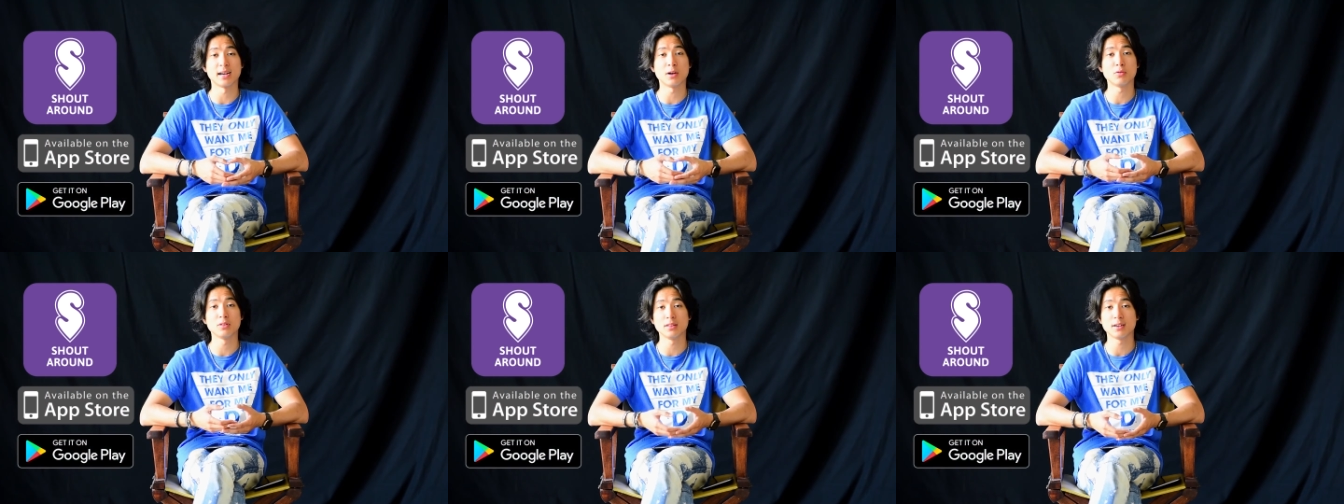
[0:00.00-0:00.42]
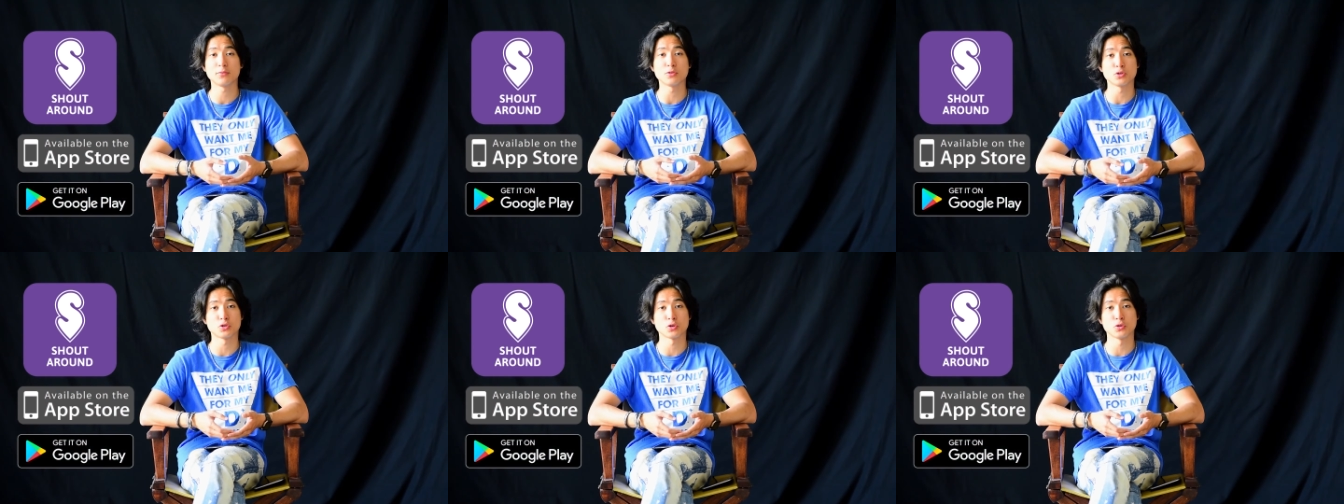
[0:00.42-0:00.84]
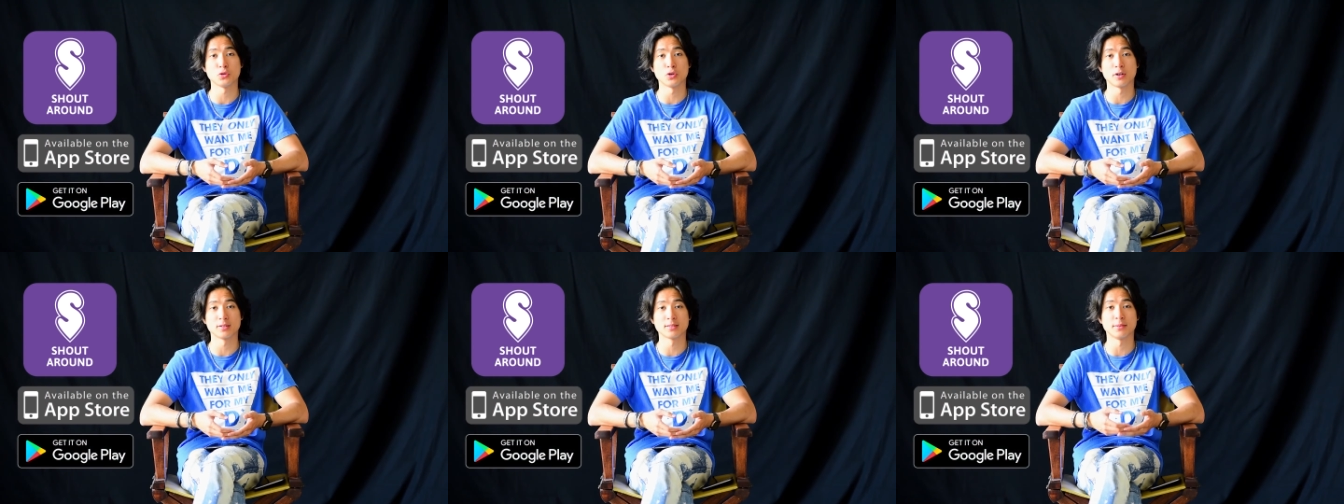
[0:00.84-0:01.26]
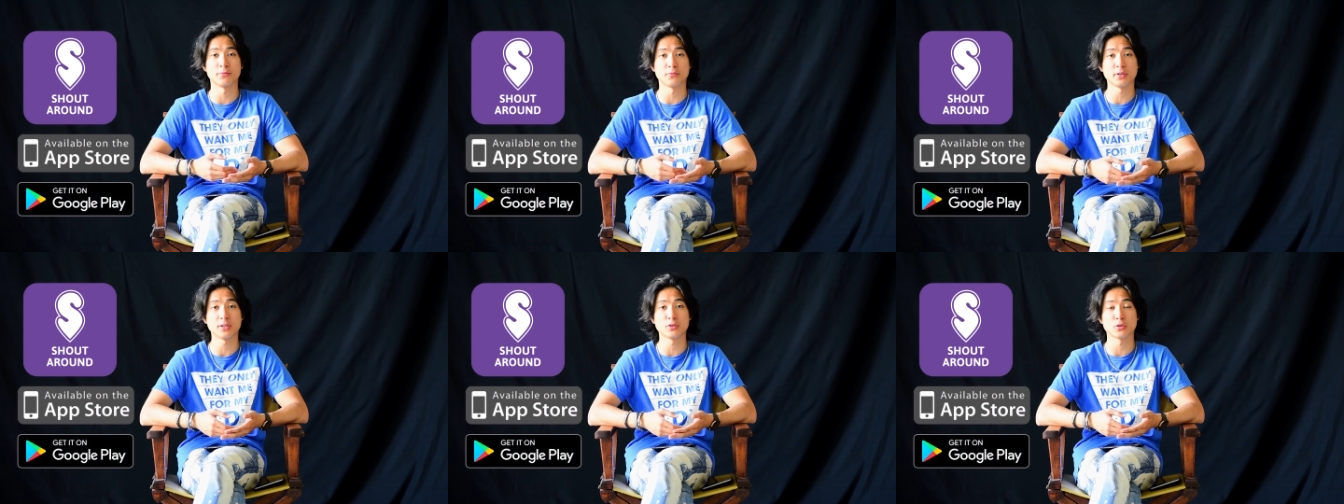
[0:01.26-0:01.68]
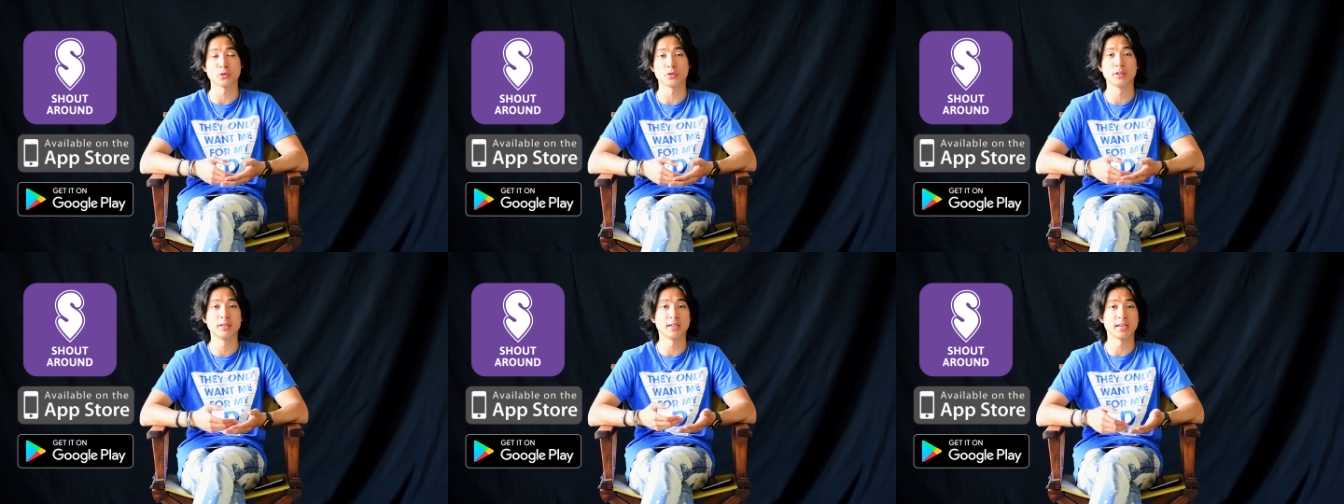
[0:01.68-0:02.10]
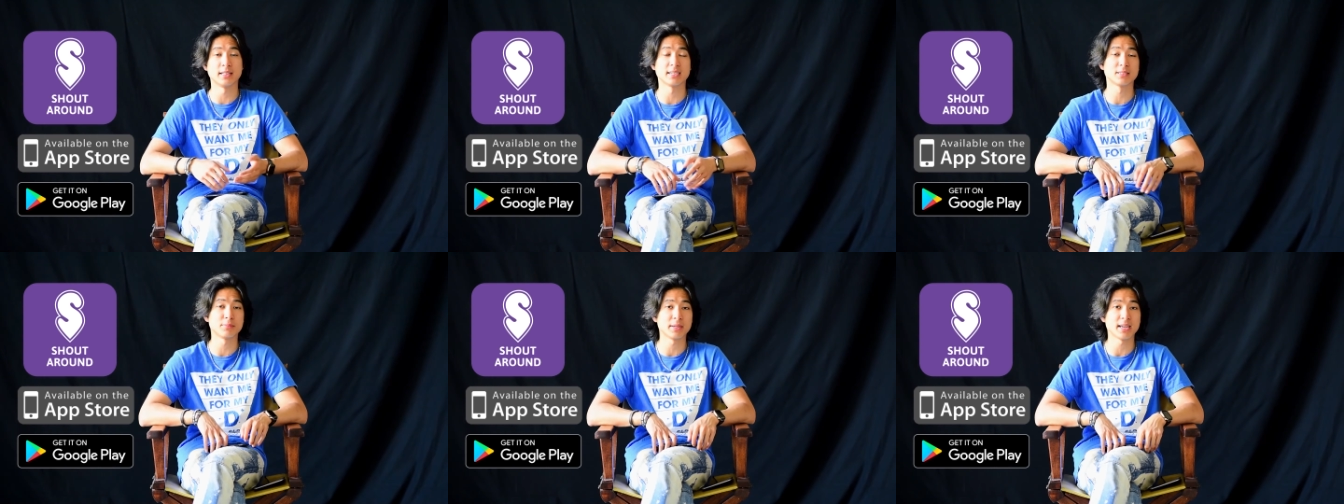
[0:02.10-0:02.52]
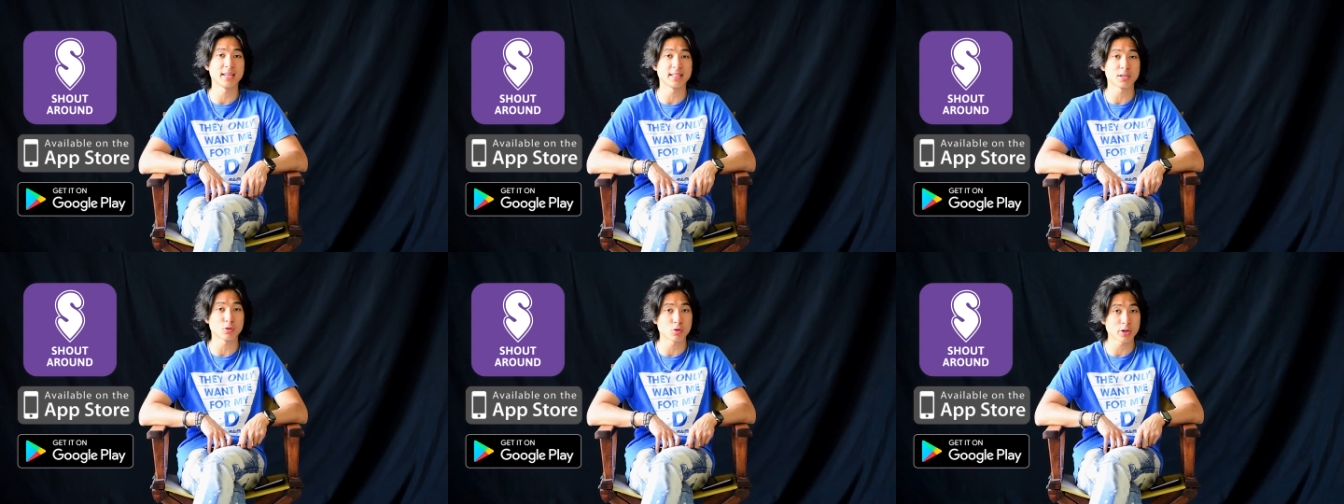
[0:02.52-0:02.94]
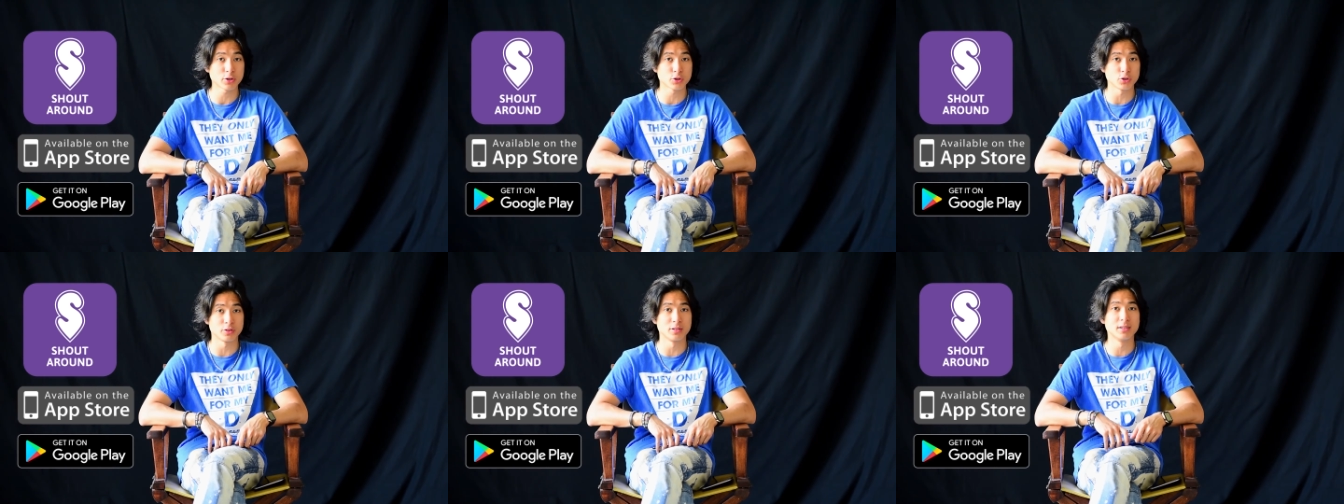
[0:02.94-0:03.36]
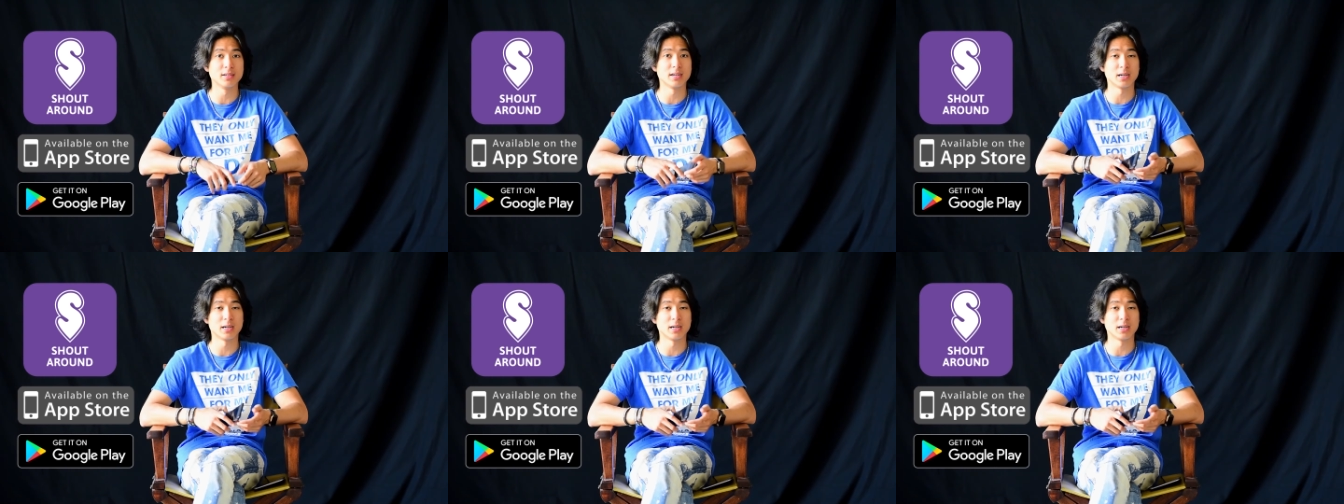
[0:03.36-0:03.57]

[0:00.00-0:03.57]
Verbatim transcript: I would love to show you all some feature and explain any question